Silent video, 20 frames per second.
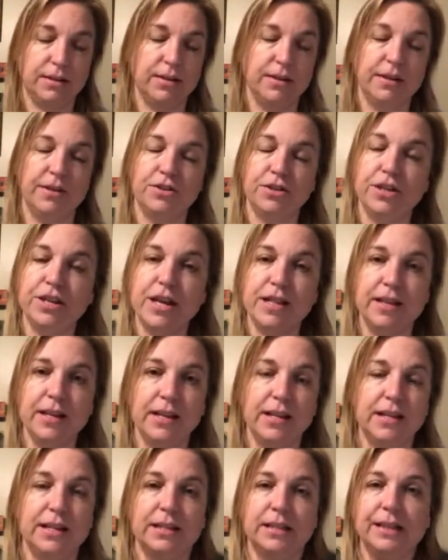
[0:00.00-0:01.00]
there's nothing
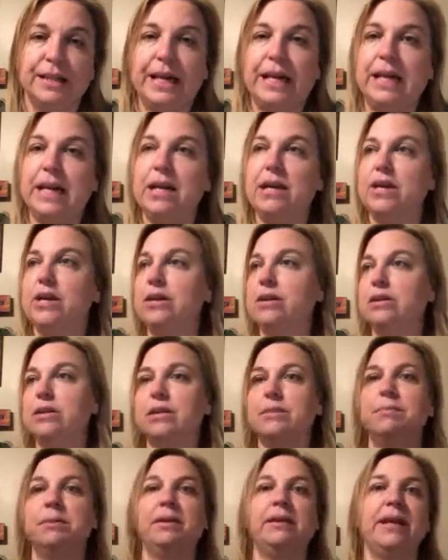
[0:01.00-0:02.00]
that's leading you
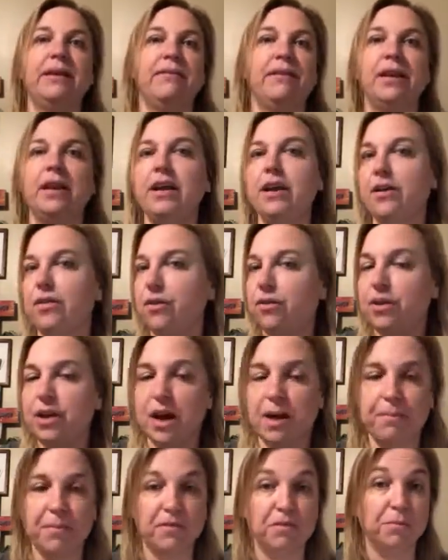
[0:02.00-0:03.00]
to believe any other
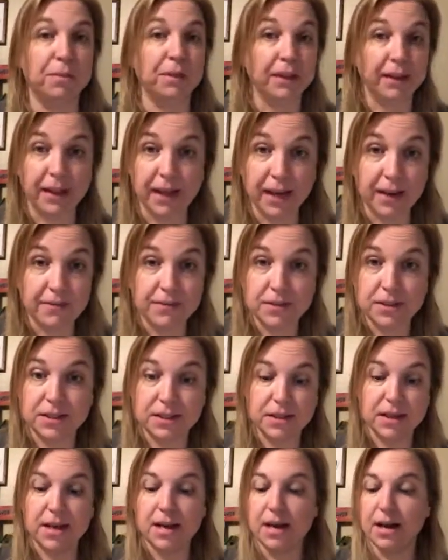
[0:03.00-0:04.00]
type of
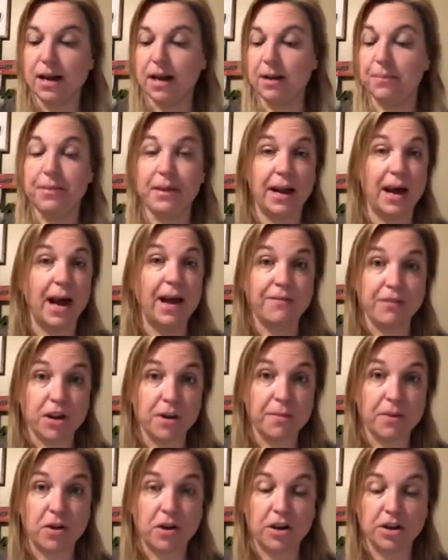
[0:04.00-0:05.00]
beliefs that I have
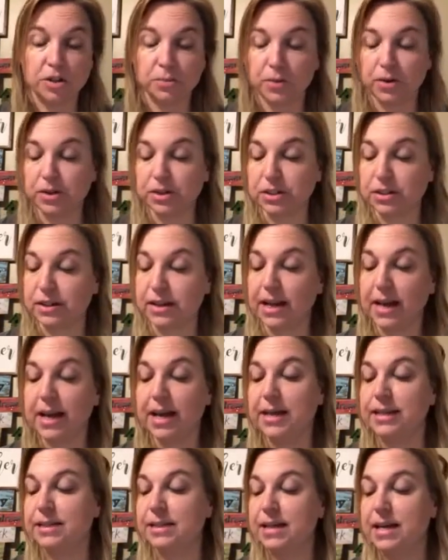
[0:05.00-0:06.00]
come across personally
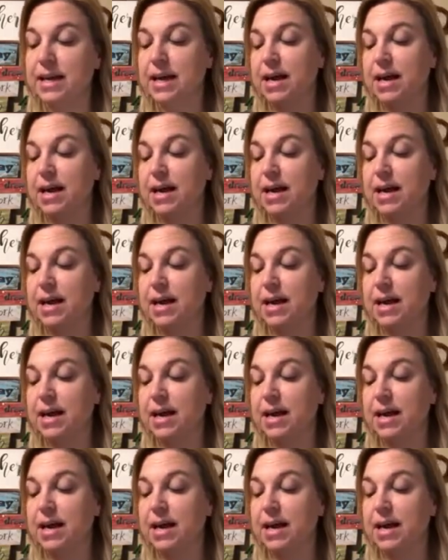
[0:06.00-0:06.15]
yet.